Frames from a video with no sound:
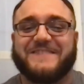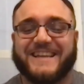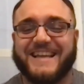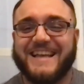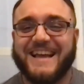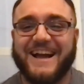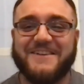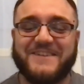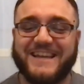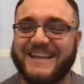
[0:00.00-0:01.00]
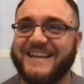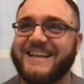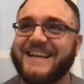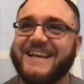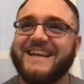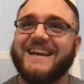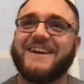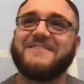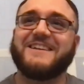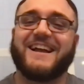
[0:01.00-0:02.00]
I mean,
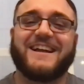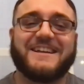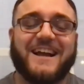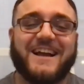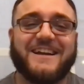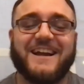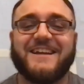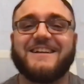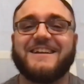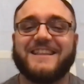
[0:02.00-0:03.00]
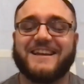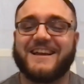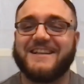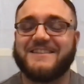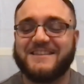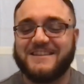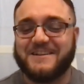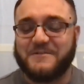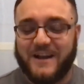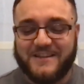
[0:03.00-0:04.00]
I mean, I, I kind of like I,
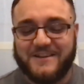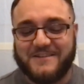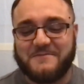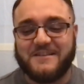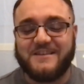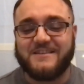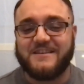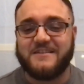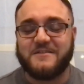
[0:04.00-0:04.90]
I talked about this